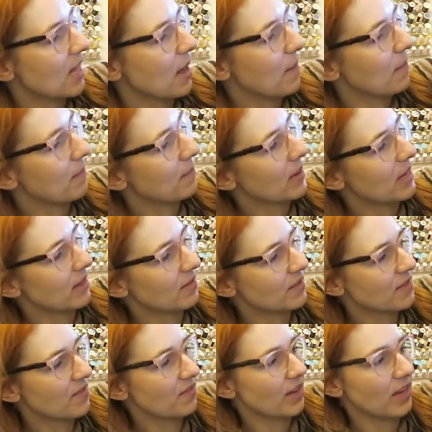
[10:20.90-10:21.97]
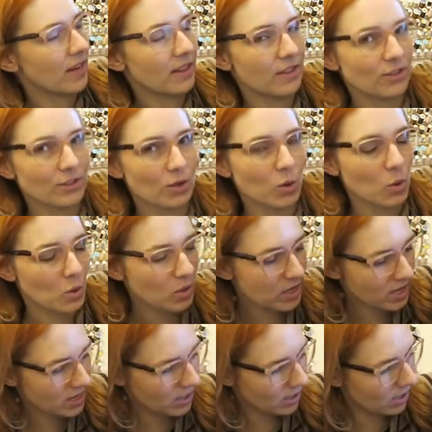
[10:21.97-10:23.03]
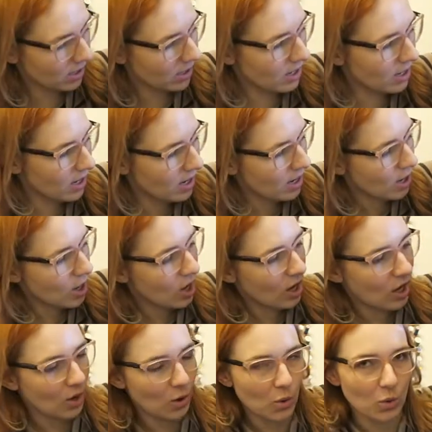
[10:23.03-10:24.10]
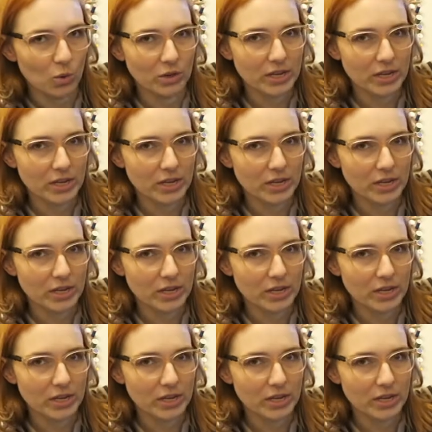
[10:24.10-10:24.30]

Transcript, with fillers: them. He loves the fit. There's a hole here, a hole